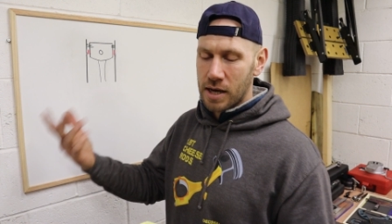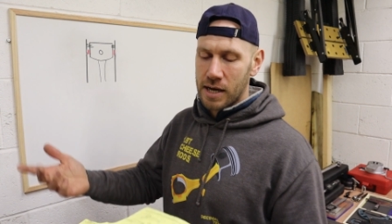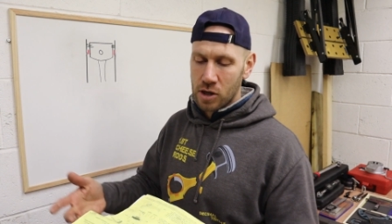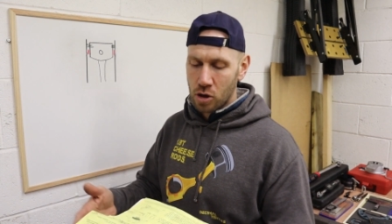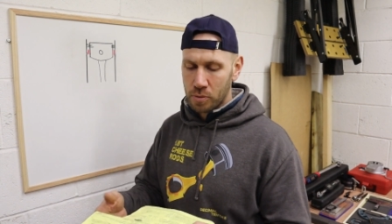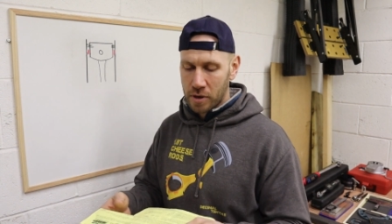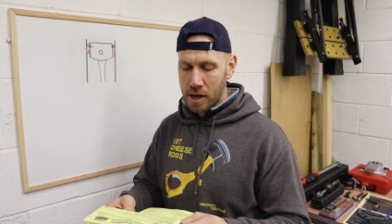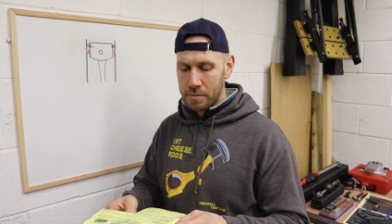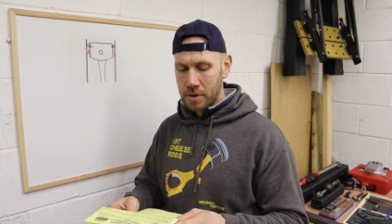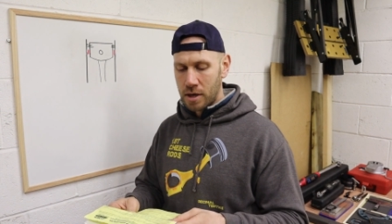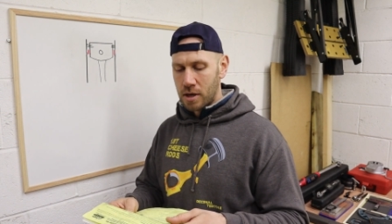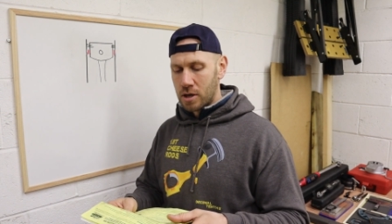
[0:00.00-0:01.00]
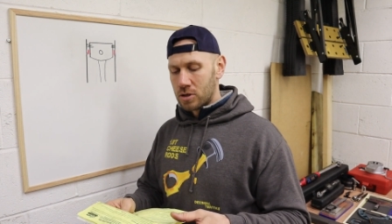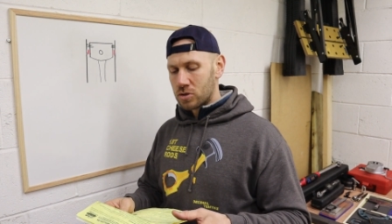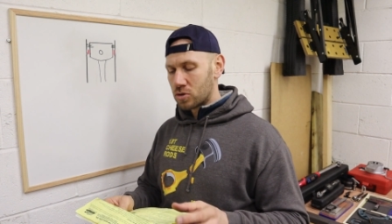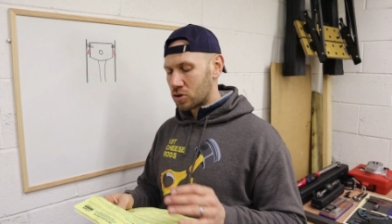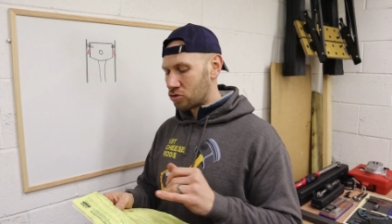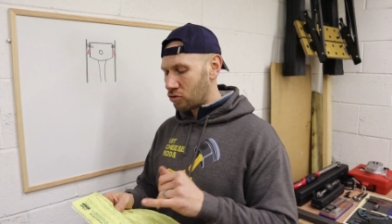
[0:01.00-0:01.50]
IRPM.
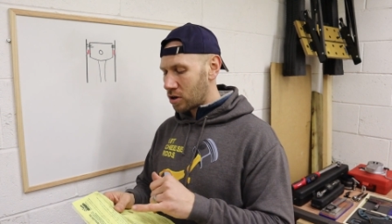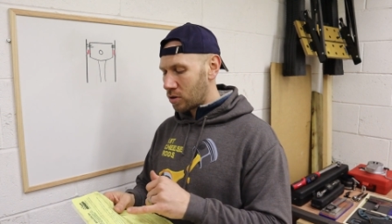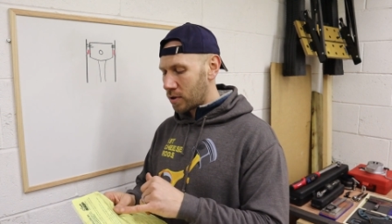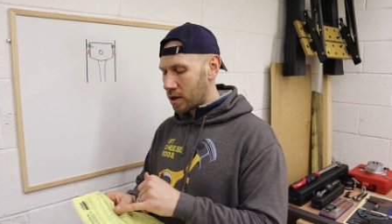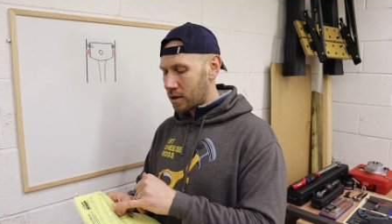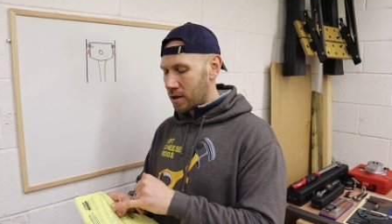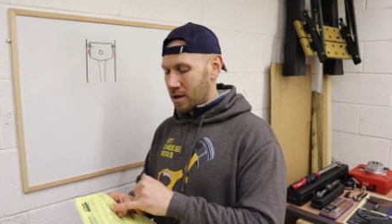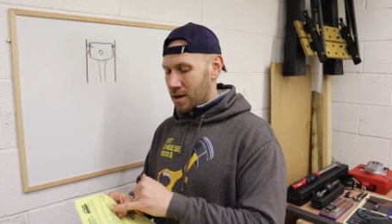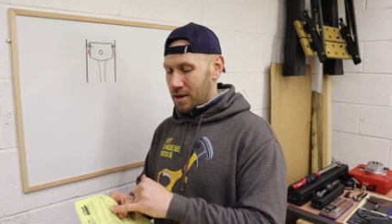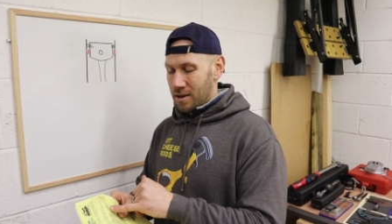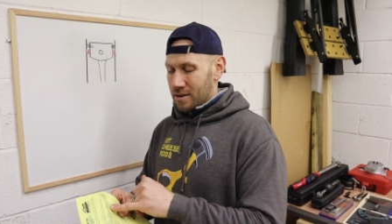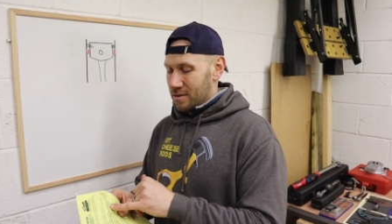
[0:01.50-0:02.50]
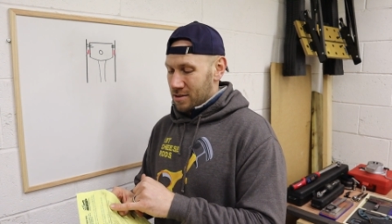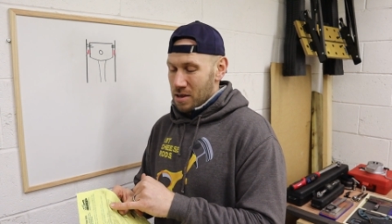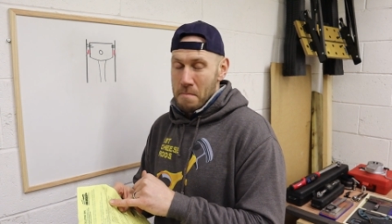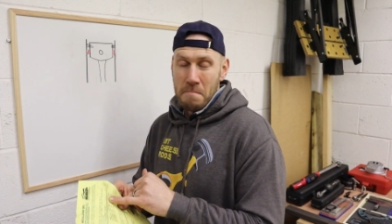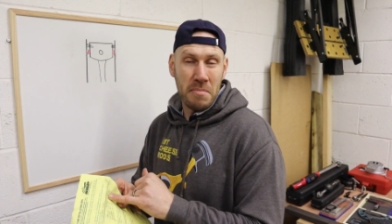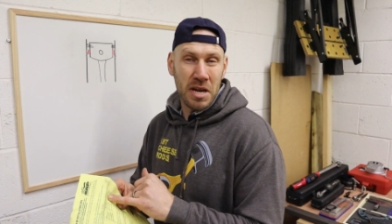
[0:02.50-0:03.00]
So straight away
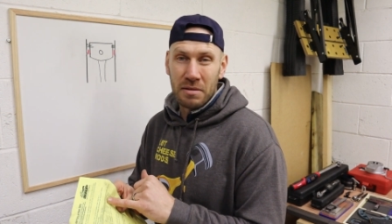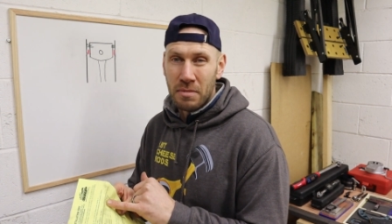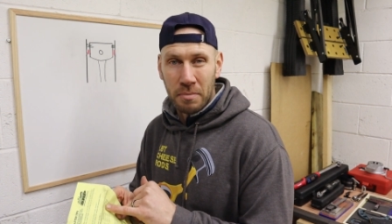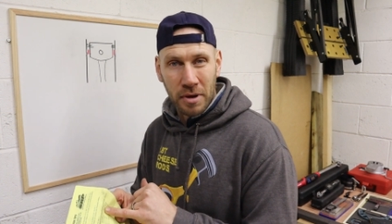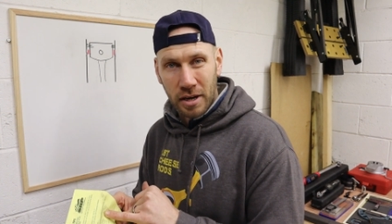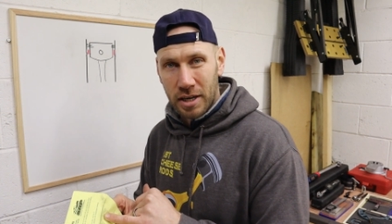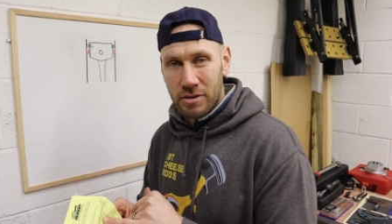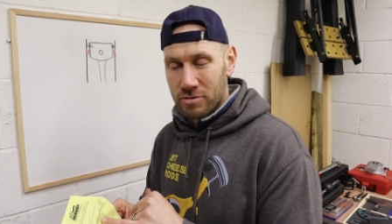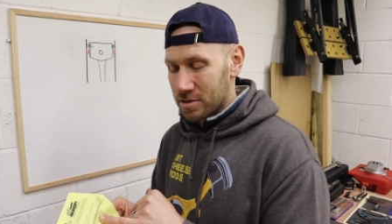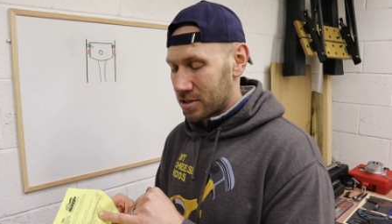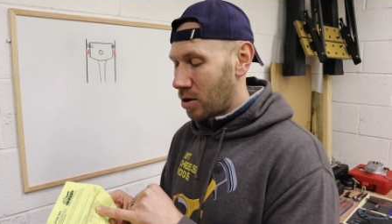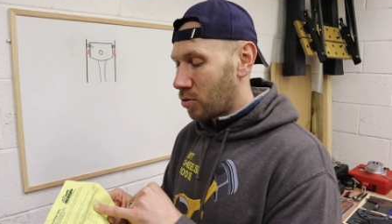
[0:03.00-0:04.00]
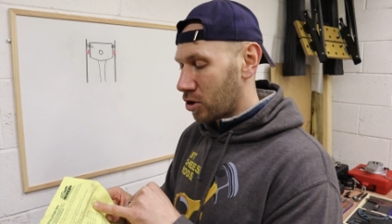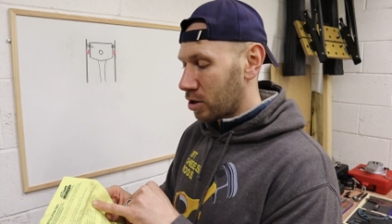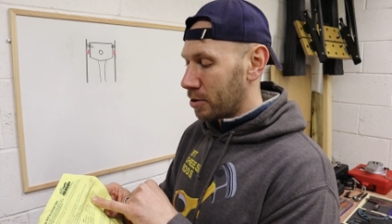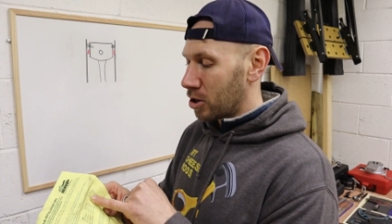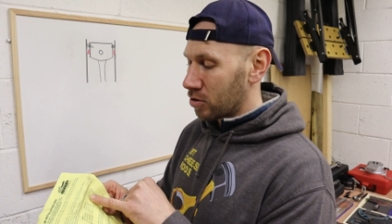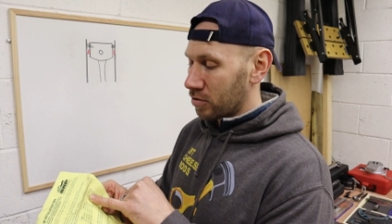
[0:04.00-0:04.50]
the minimum clearance that we're going
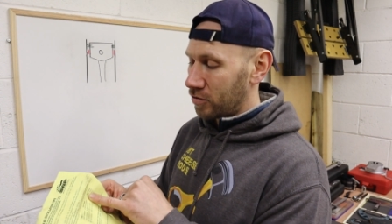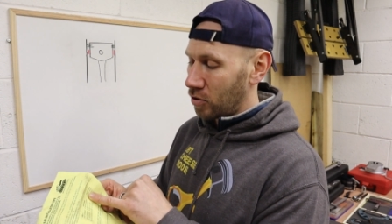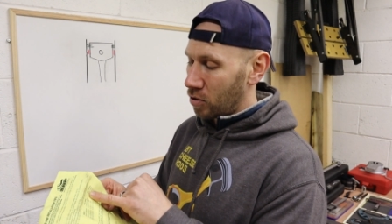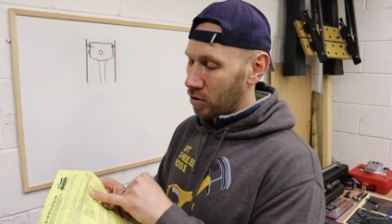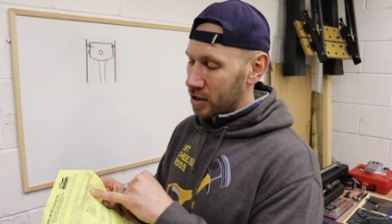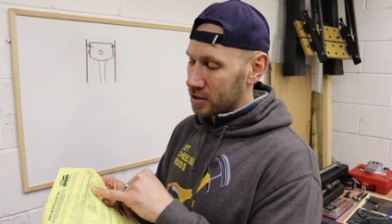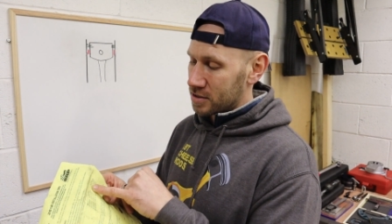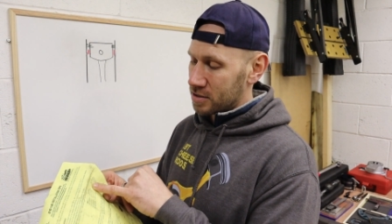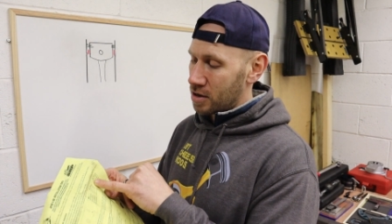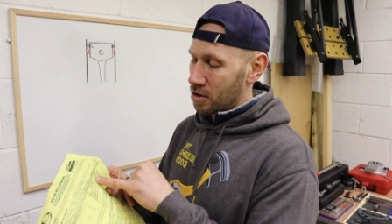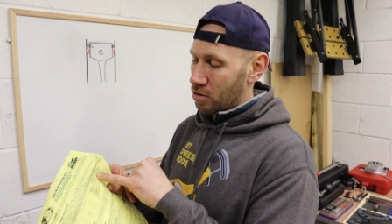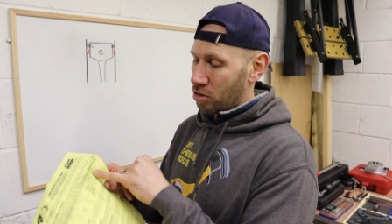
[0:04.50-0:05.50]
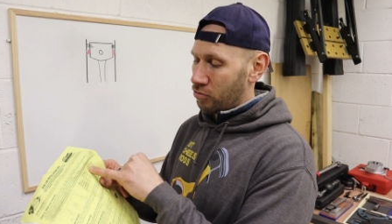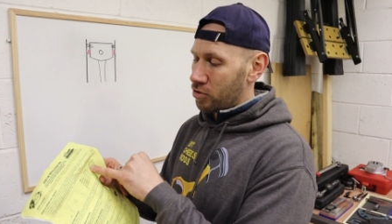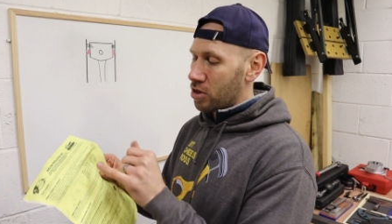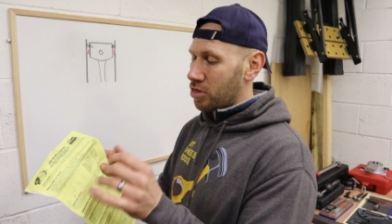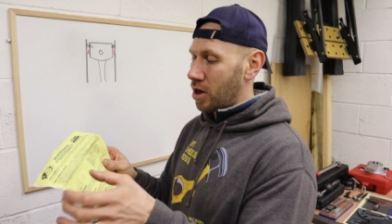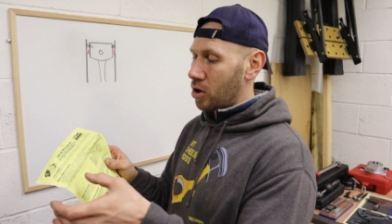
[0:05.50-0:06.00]
to be looking for is say
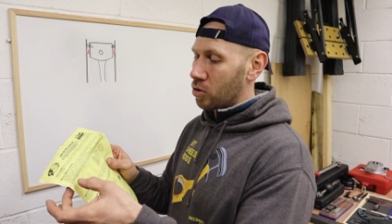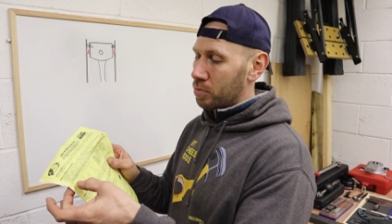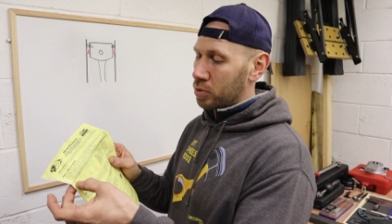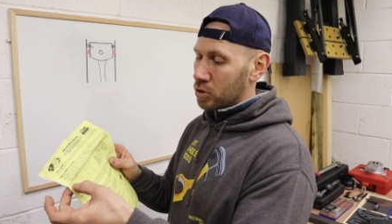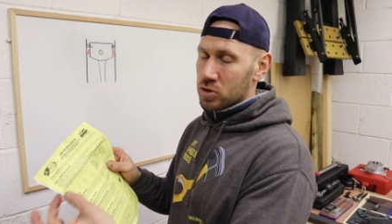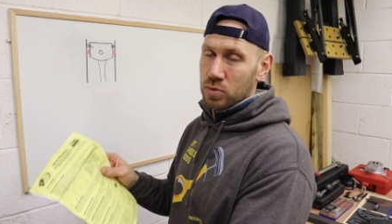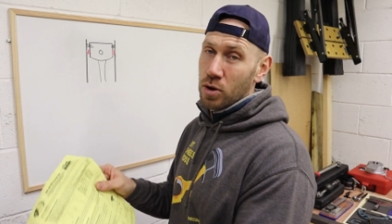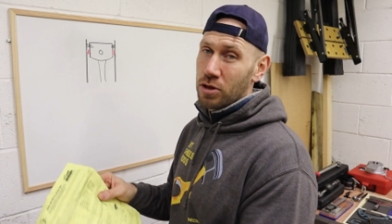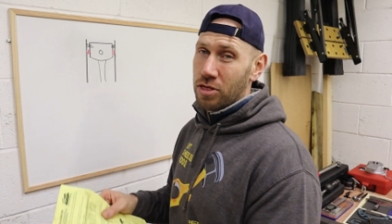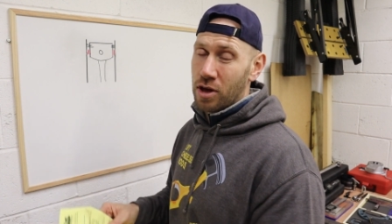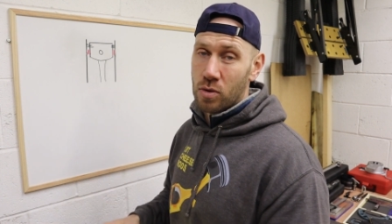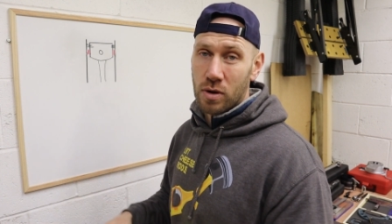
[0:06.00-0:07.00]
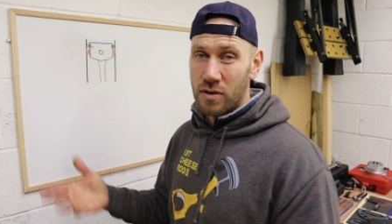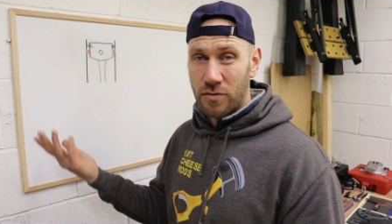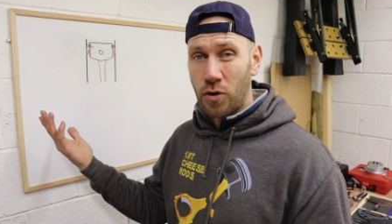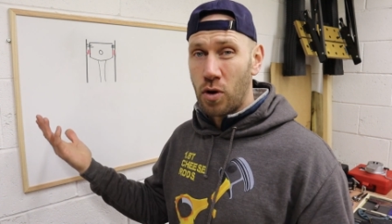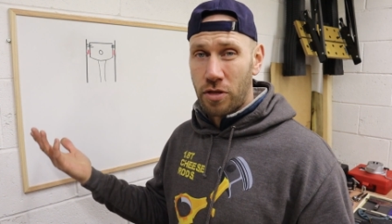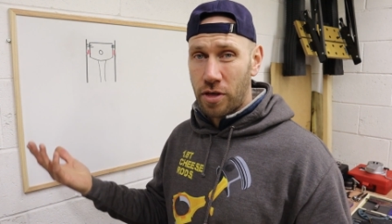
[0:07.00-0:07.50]
3 thou plus 1 thou,
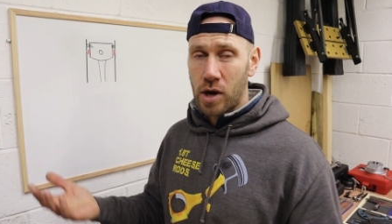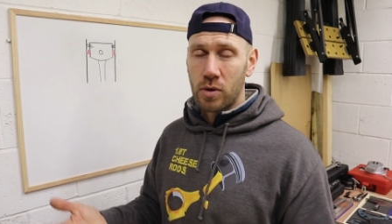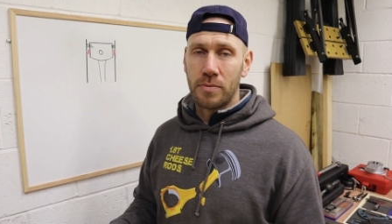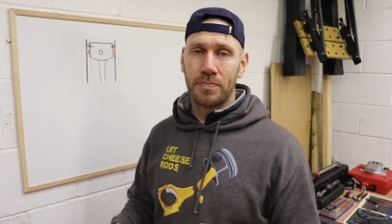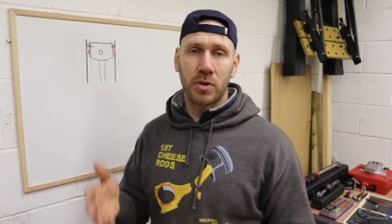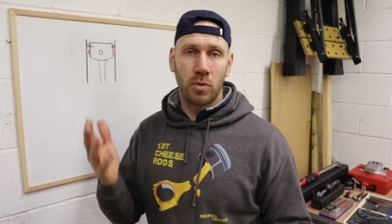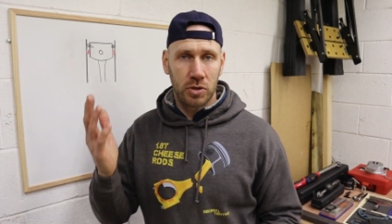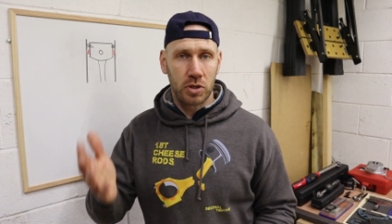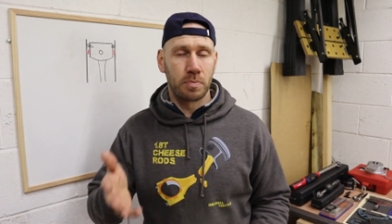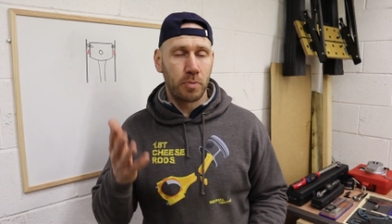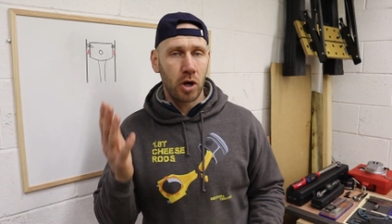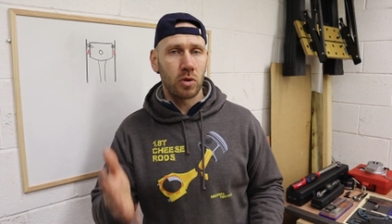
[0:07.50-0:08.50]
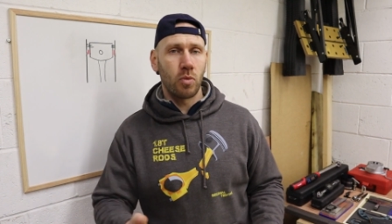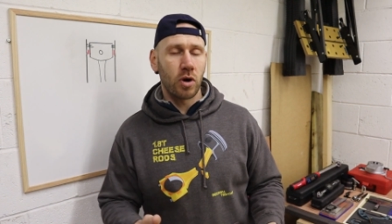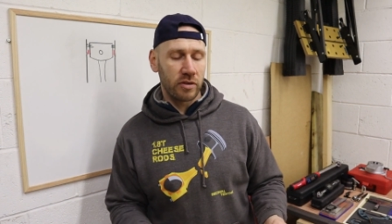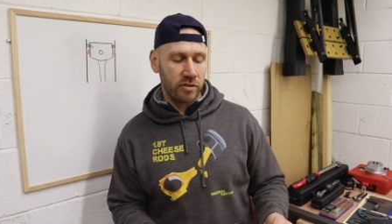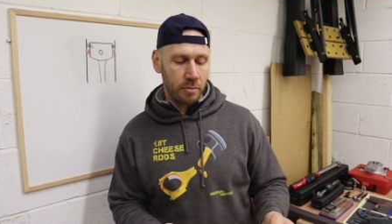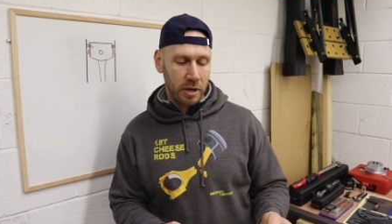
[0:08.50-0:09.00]
4 thou, which is
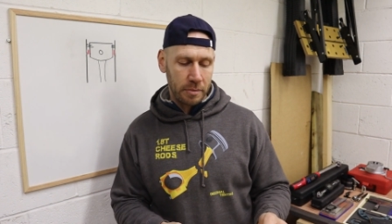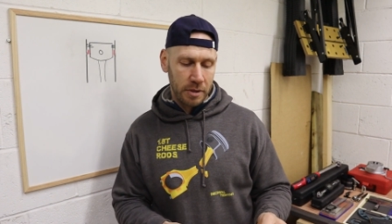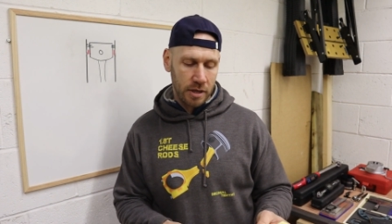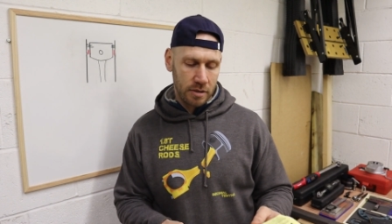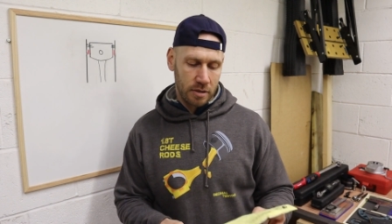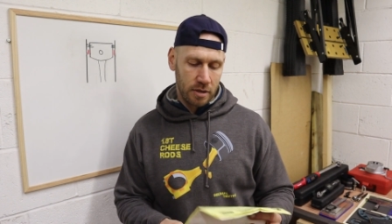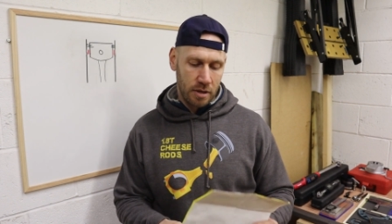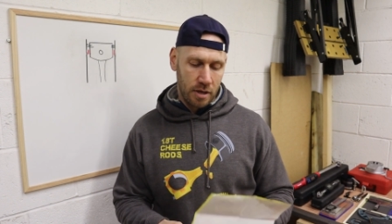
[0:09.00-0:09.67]
0.1 of a millimeter.